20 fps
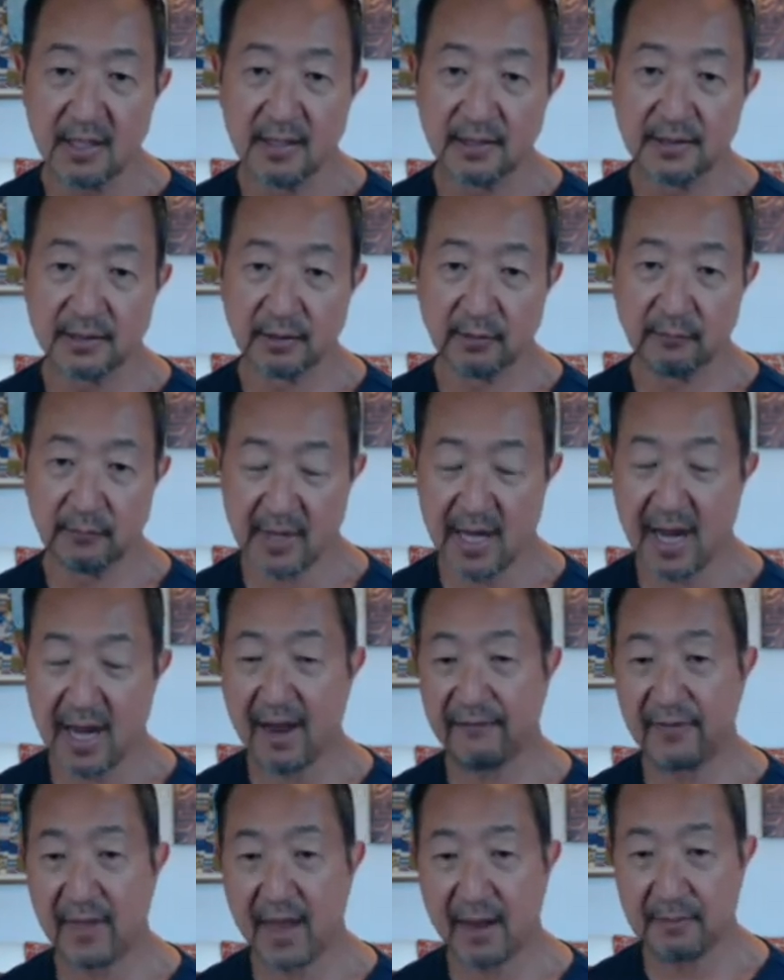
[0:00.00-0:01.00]
So we
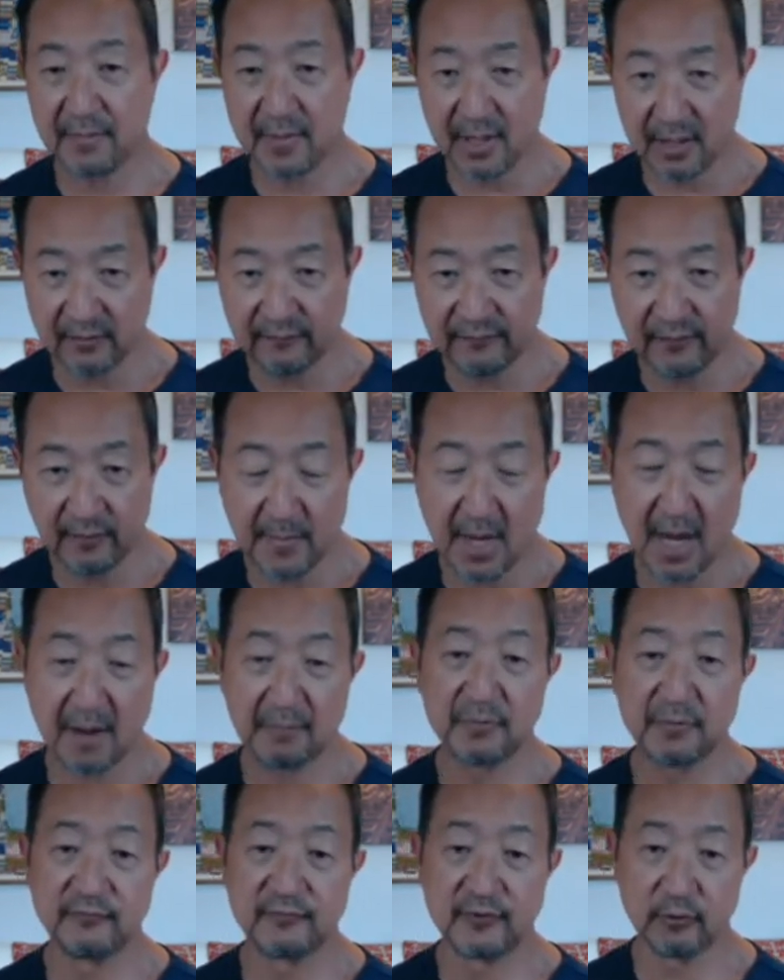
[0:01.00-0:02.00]
have that Meaningful
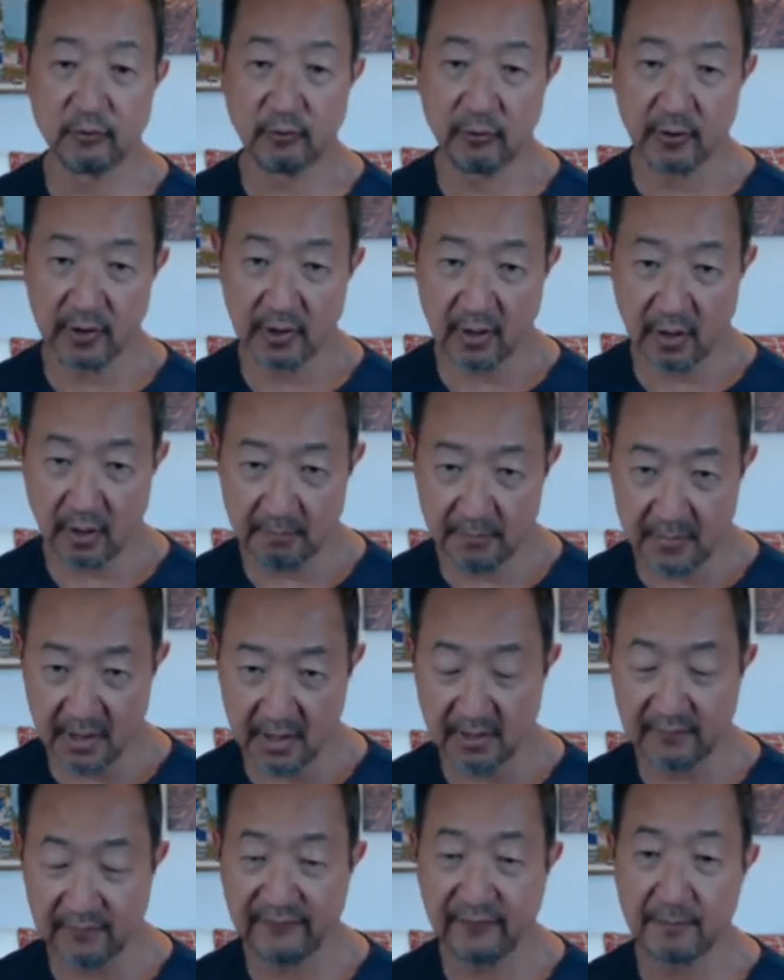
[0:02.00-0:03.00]
Map of Jordan, our
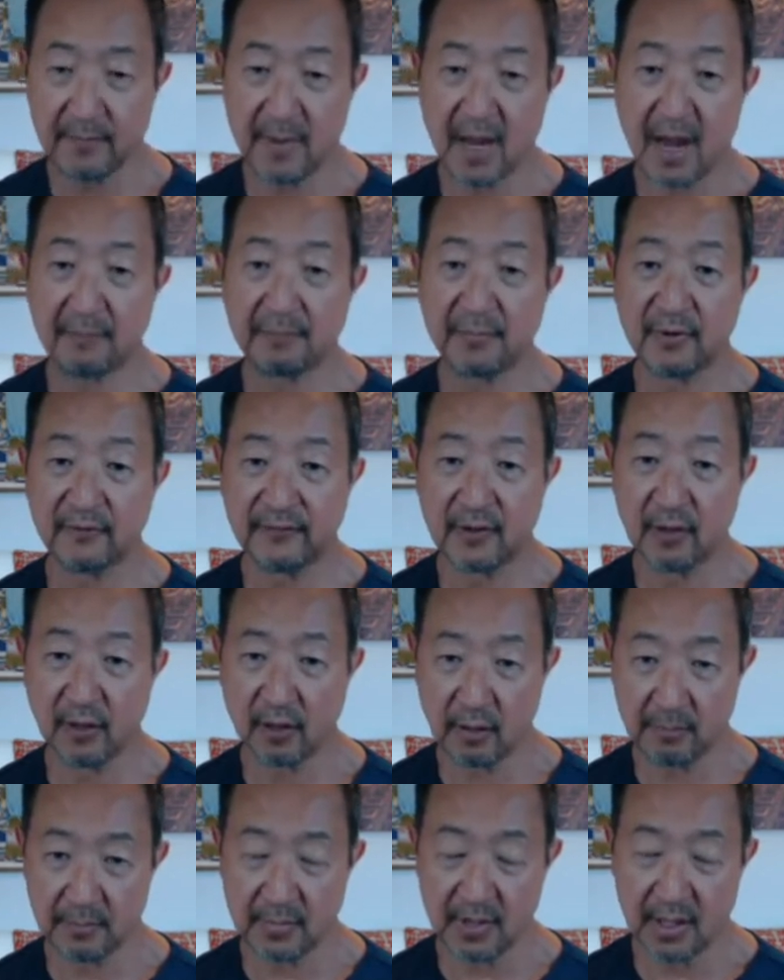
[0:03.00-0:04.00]
Meaningful Map of
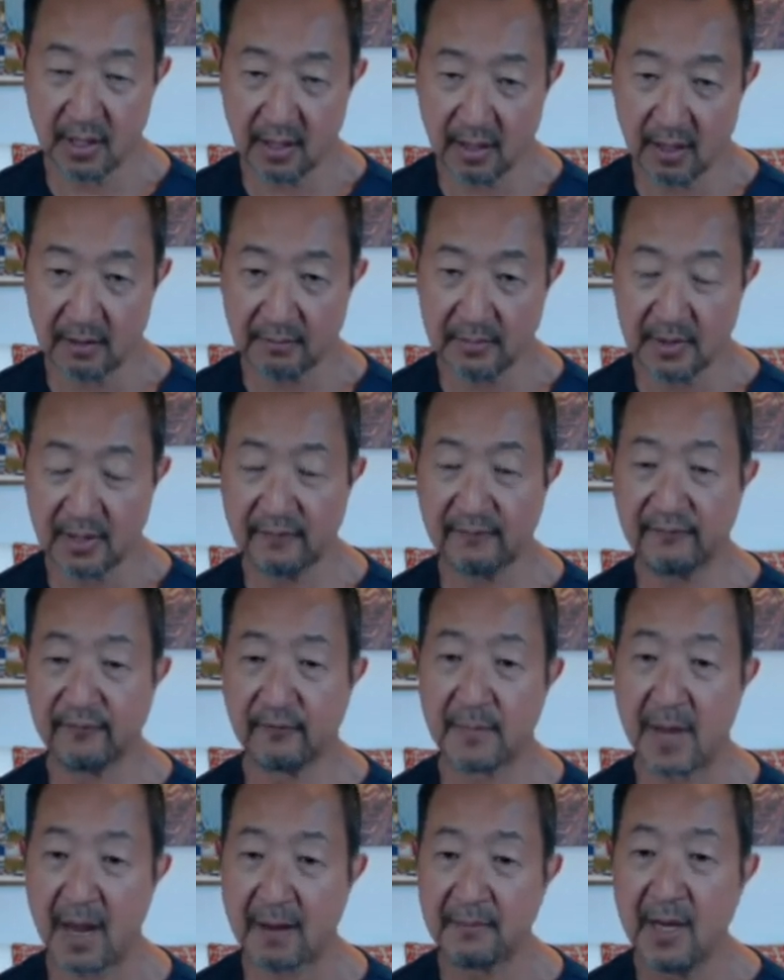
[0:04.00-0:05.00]
Colombia, Meaningful
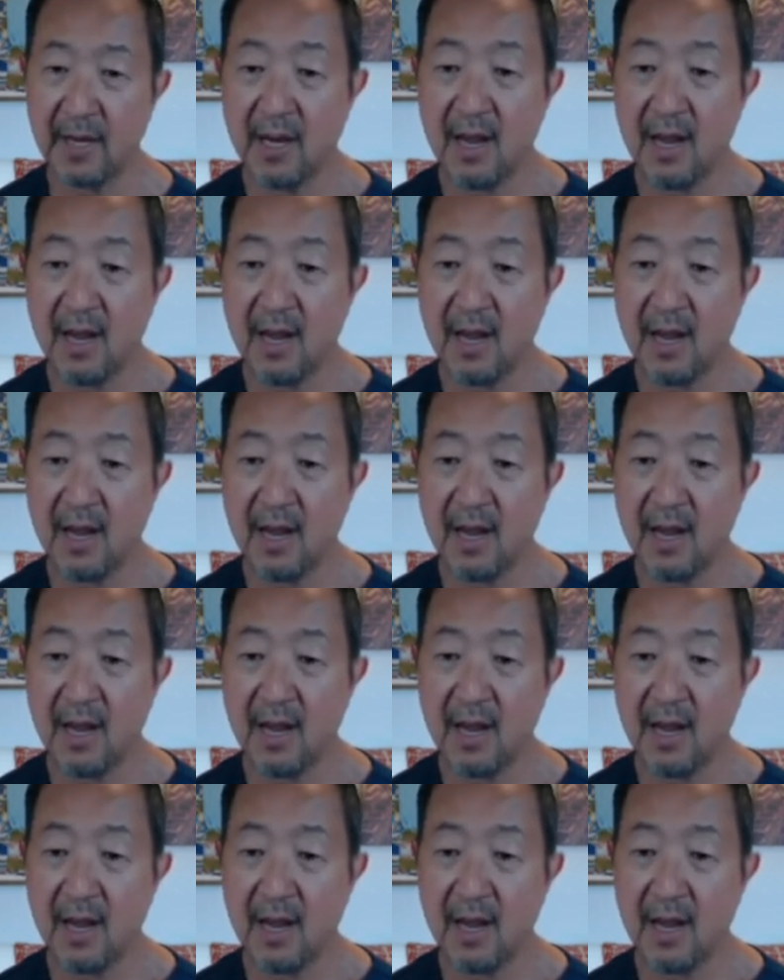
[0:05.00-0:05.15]
Map.